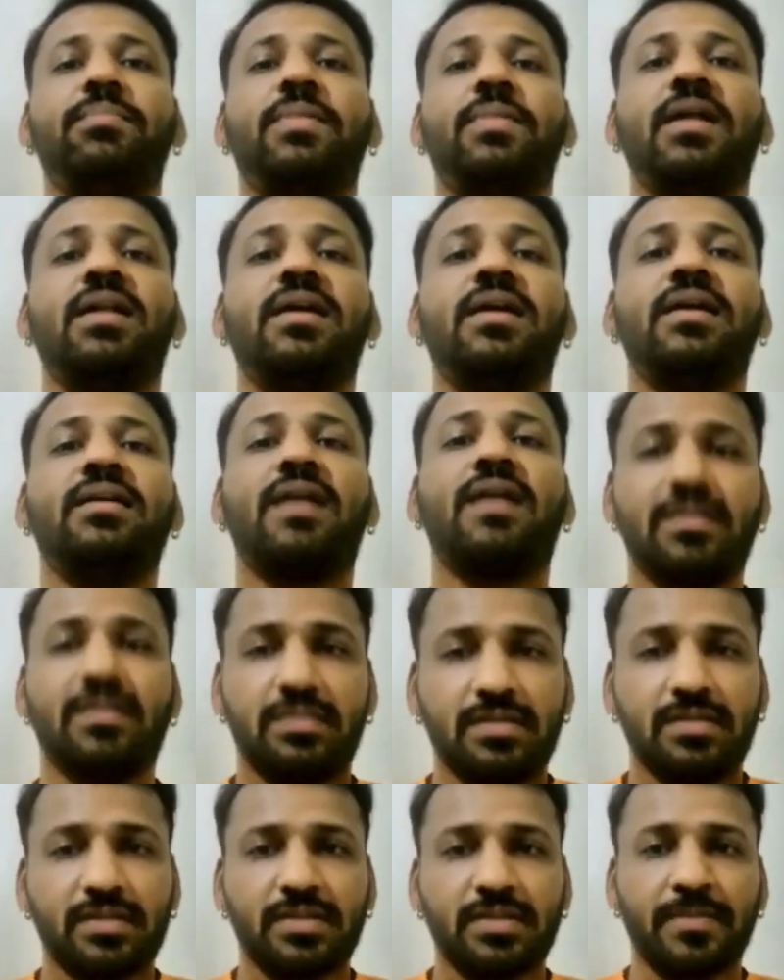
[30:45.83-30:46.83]
million
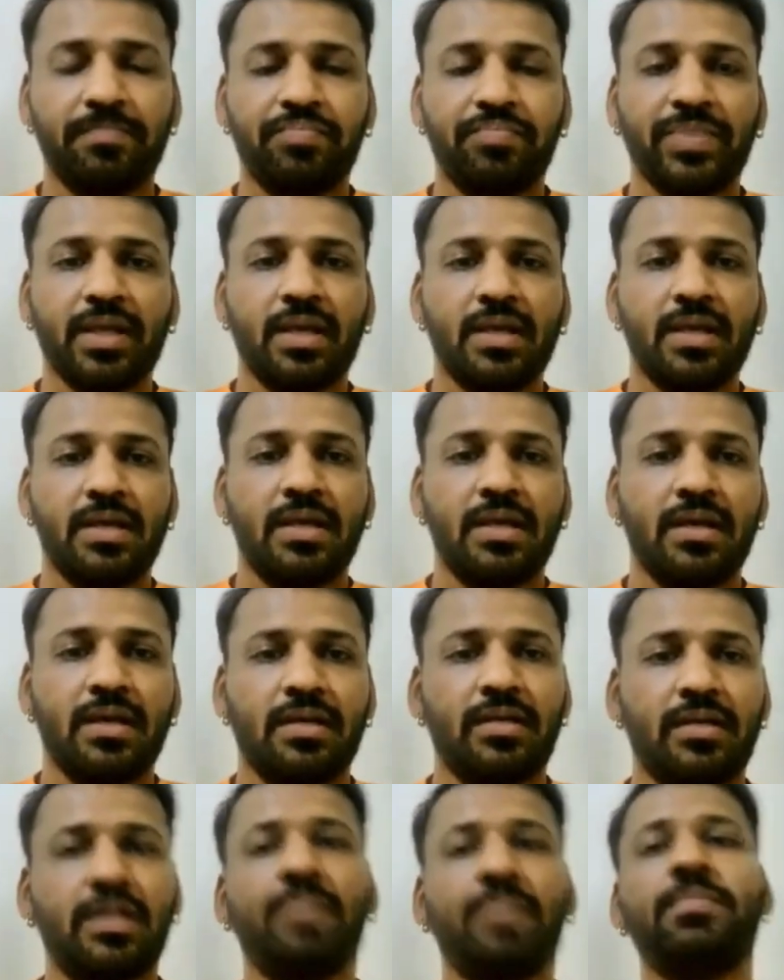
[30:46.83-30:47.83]
tons.
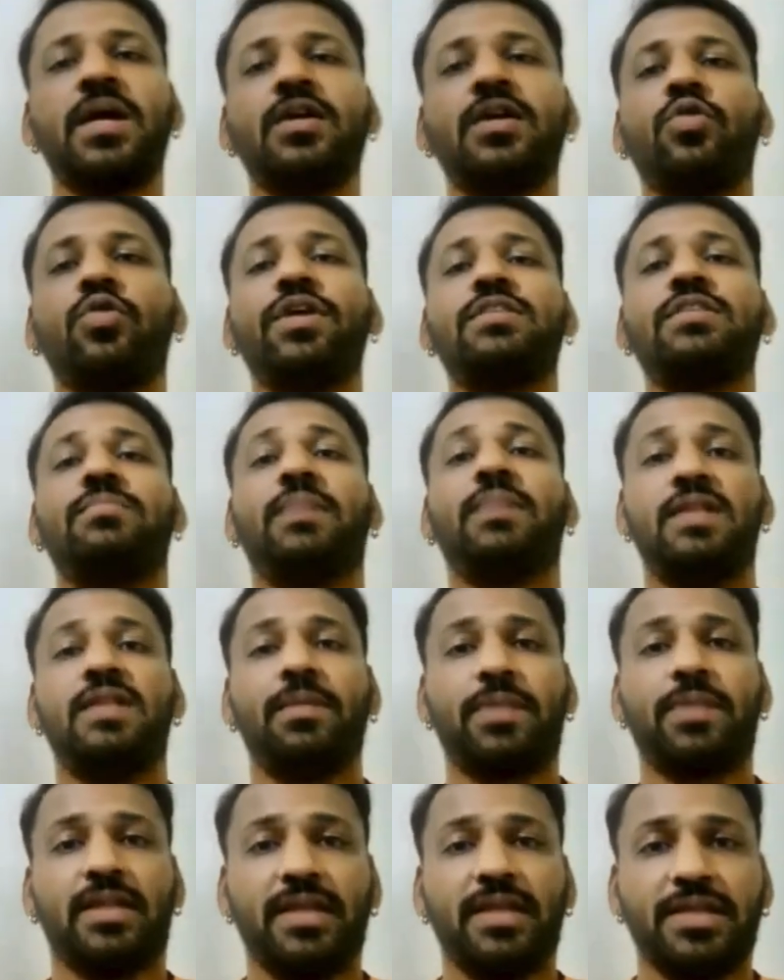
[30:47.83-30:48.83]
Number 2 is
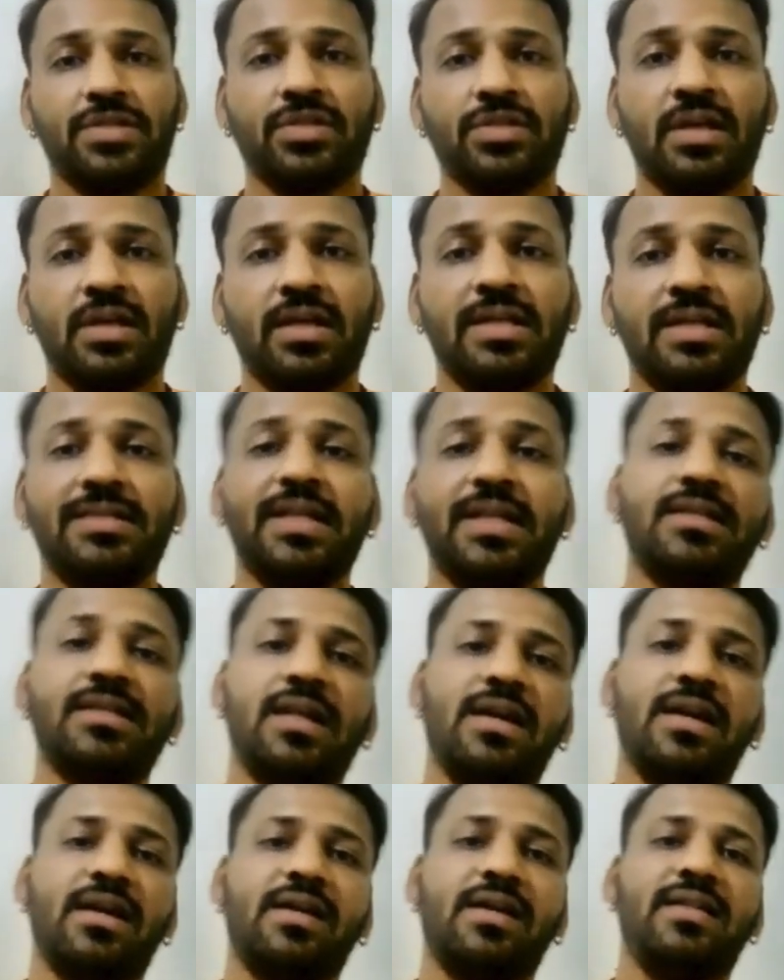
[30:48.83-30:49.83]
Madhya Pradesh,
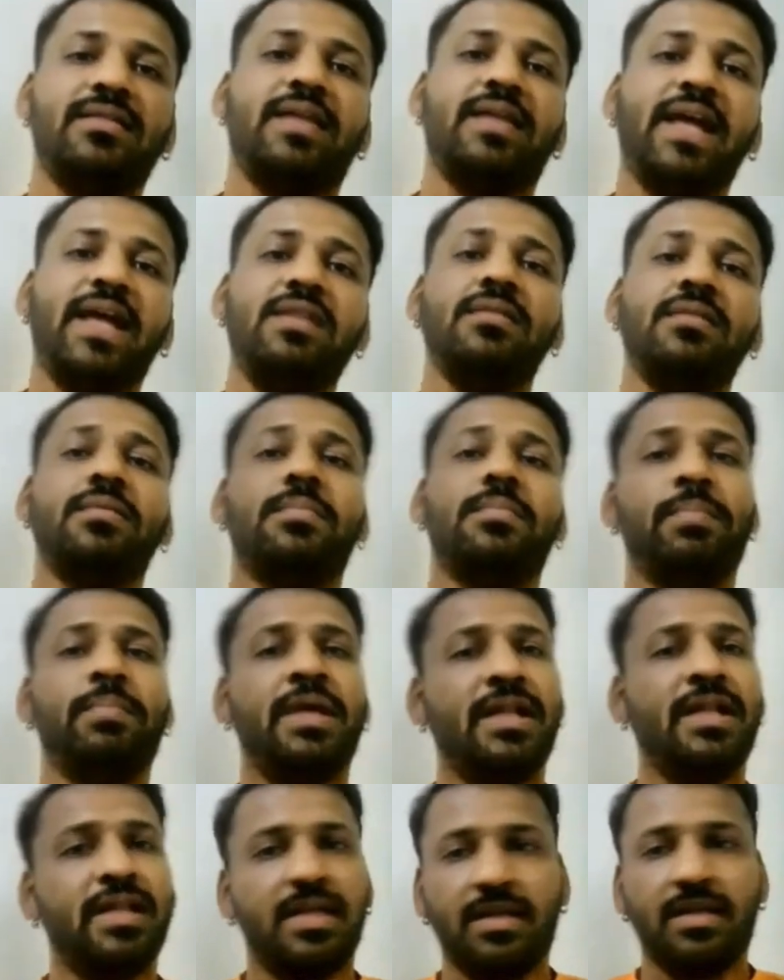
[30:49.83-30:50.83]
609
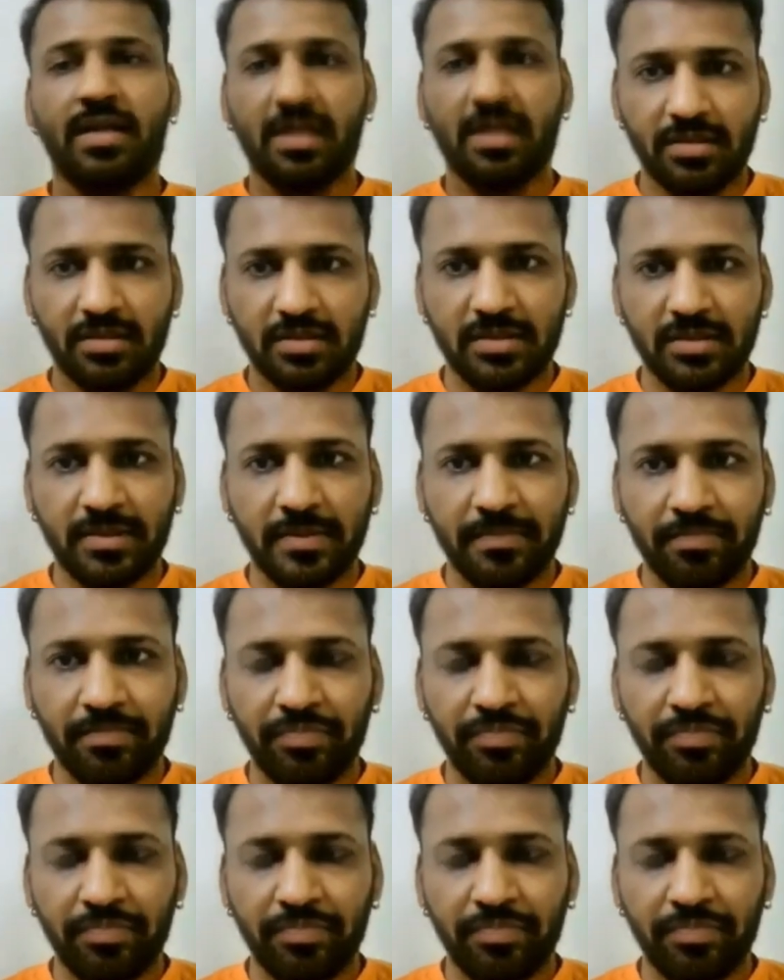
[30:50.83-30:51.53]
million tons.